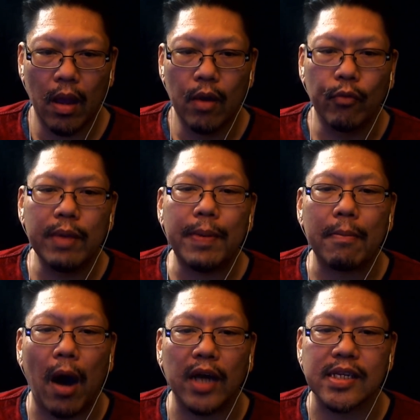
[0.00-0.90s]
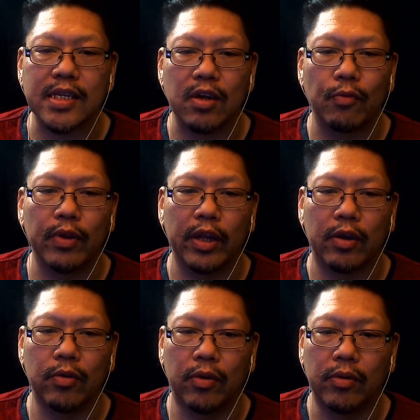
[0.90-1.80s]
Weeping mosses are really
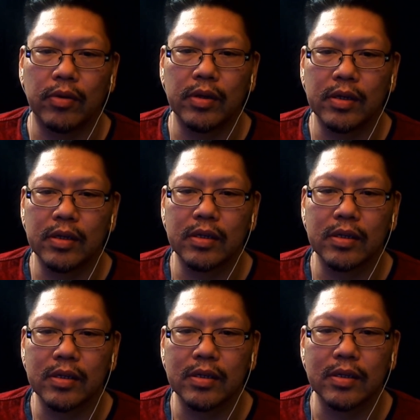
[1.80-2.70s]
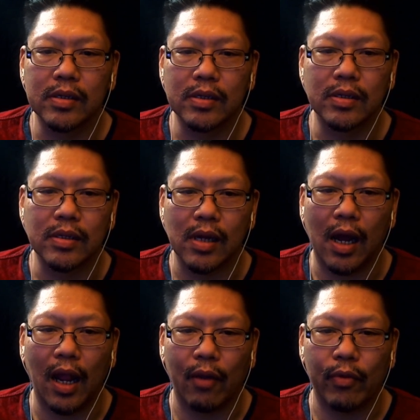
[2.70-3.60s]
cool. I
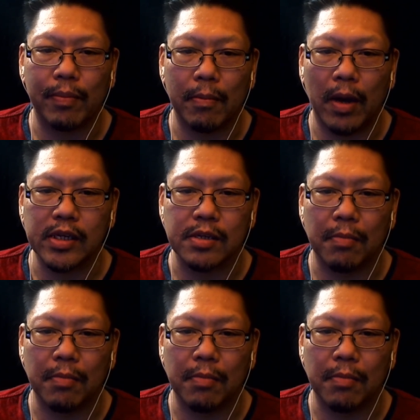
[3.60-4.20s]
like weeping mosses.